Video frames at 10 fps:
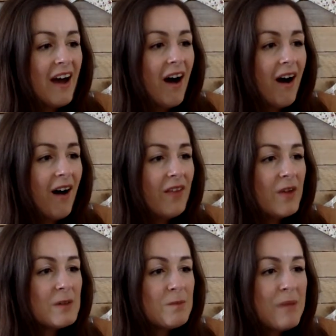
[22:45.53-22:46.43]
are
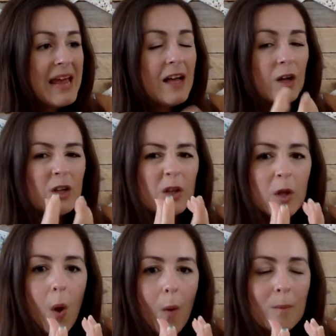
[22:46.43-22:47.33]
those big
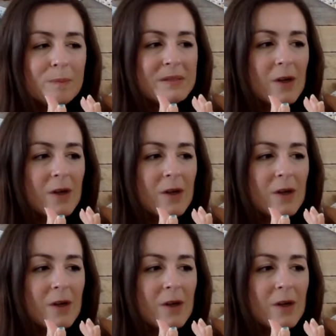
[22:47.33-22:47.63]
globs